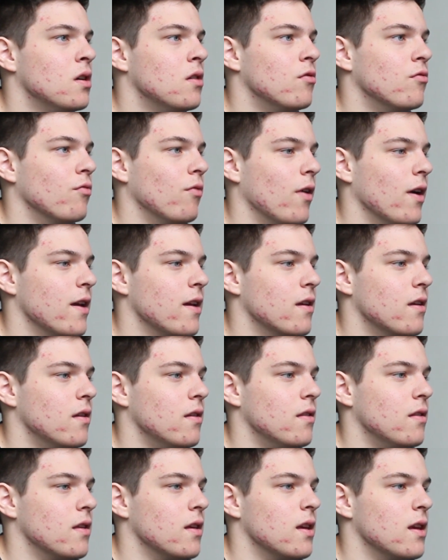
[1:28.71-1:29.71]
write
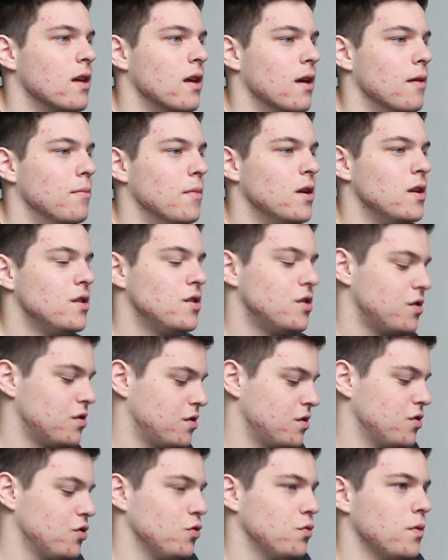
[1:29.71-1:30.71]
the image
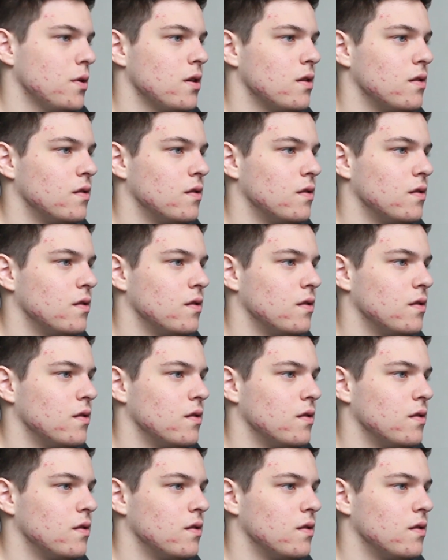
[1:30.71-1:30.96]
to it.